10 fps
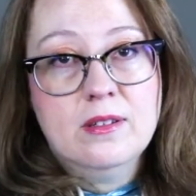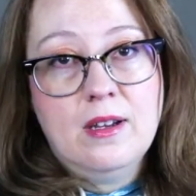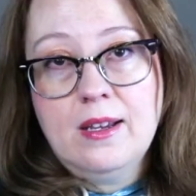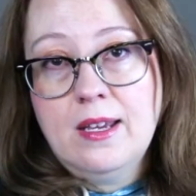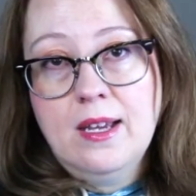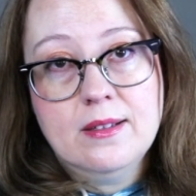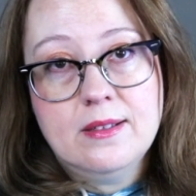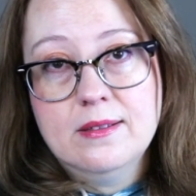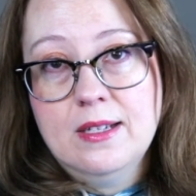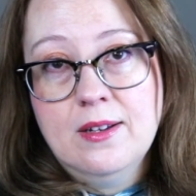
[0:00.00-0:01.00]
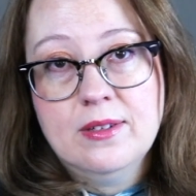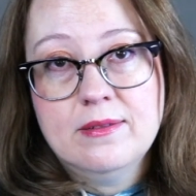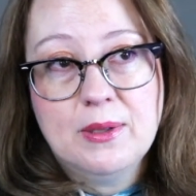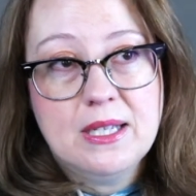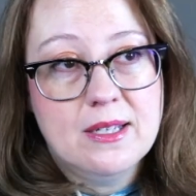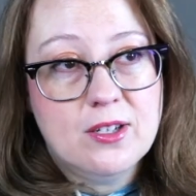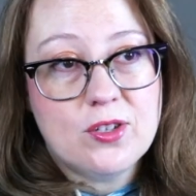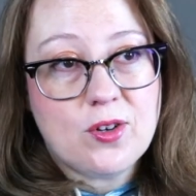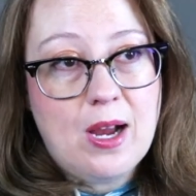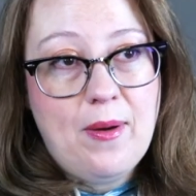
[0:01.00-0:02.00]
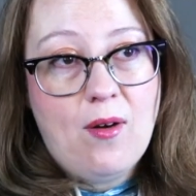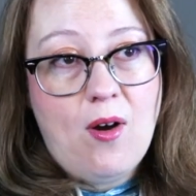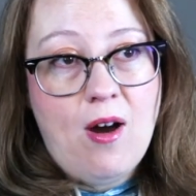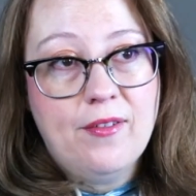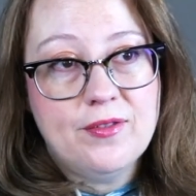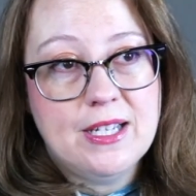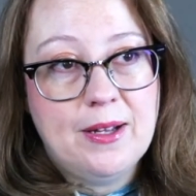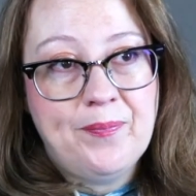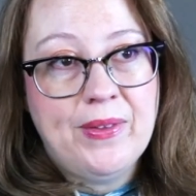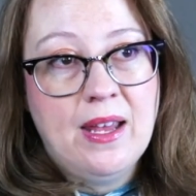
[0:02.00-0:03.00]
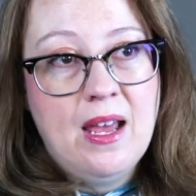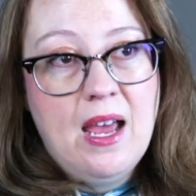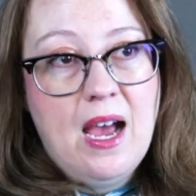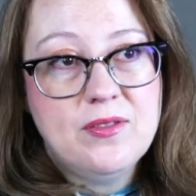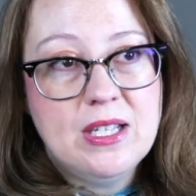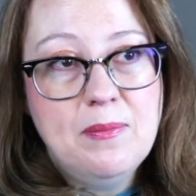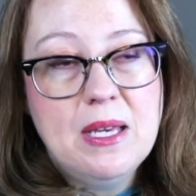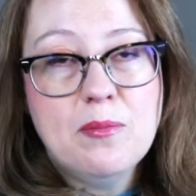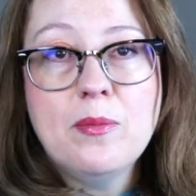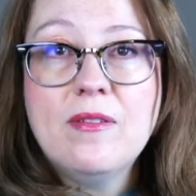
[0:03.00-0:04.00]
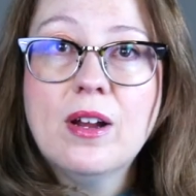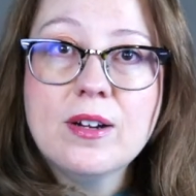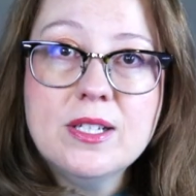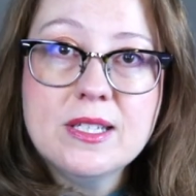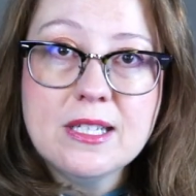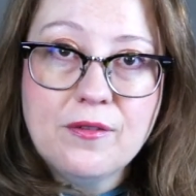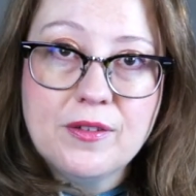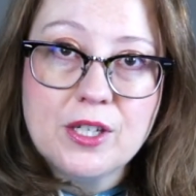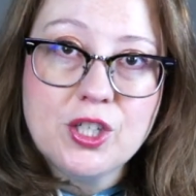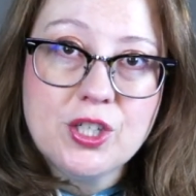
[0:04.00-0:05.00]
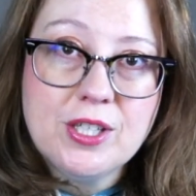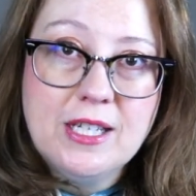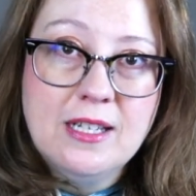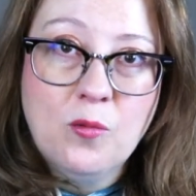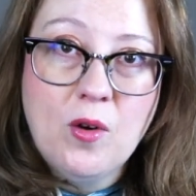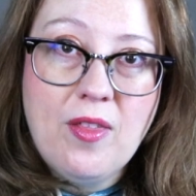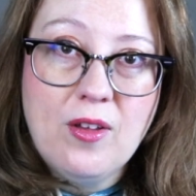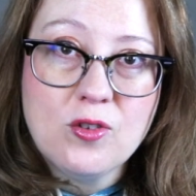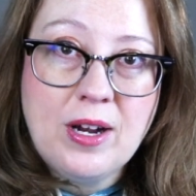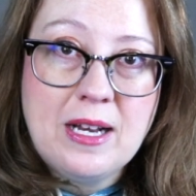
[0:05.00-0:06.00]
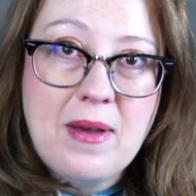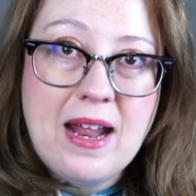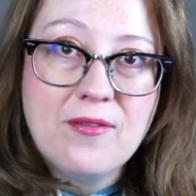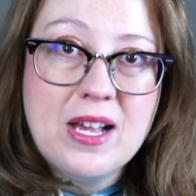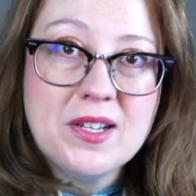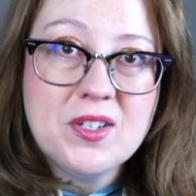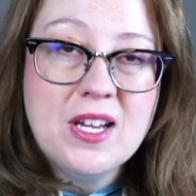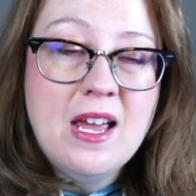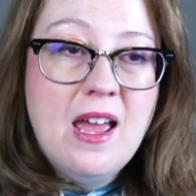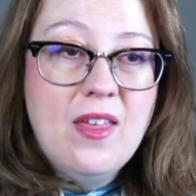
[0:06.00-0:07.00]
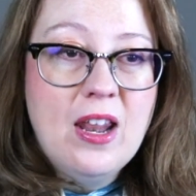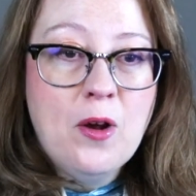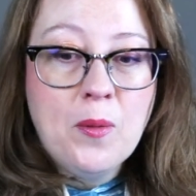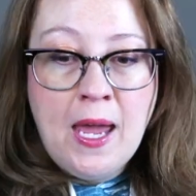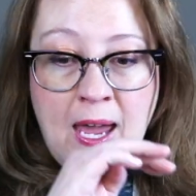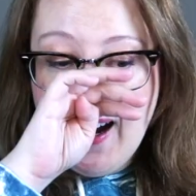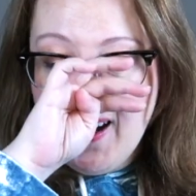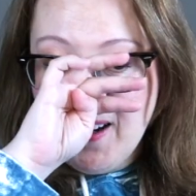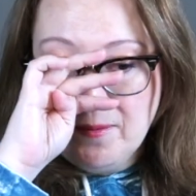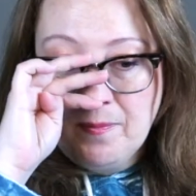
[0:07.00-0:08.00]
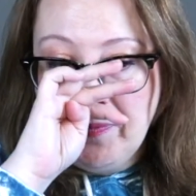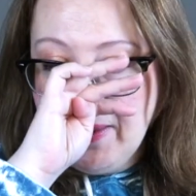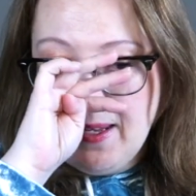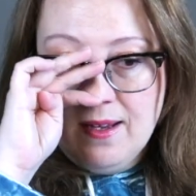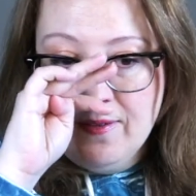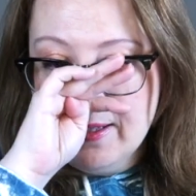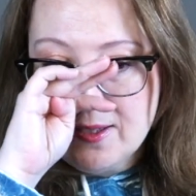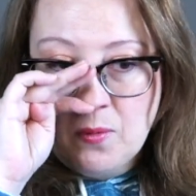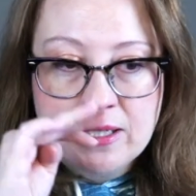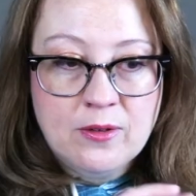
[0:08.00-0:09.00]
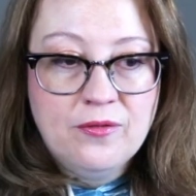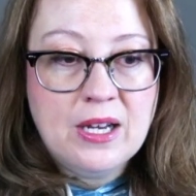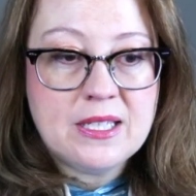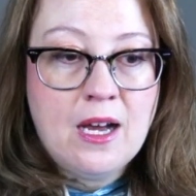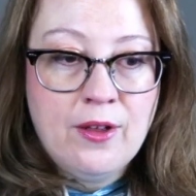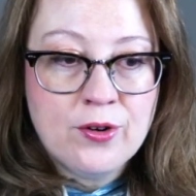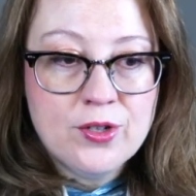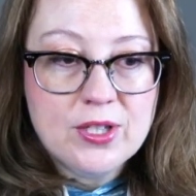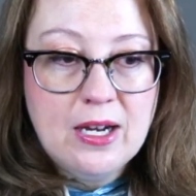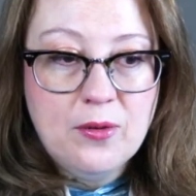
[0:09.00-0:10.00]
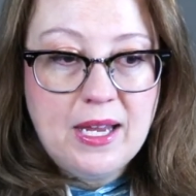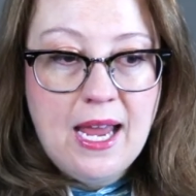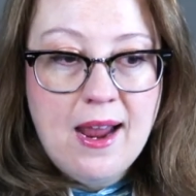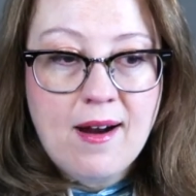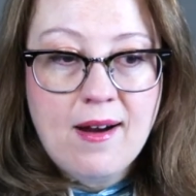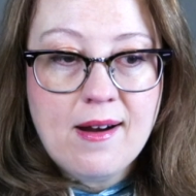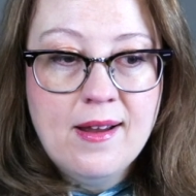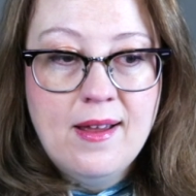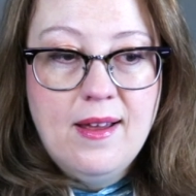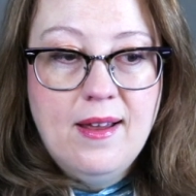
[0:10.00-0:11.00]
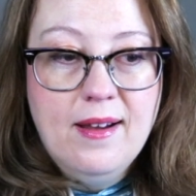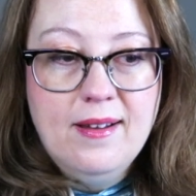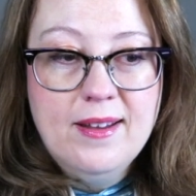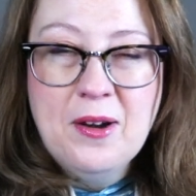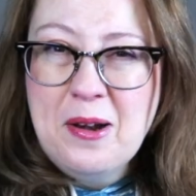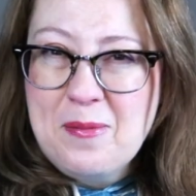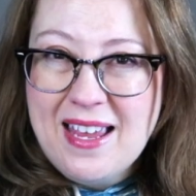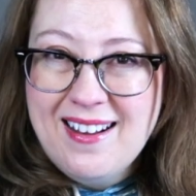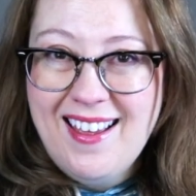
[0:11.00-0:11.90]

I can't even begin to describe how often I've seen people be very selfish in what they're trying to manifest. They don't care if it's going to affect others. They don't care. You know what I mean?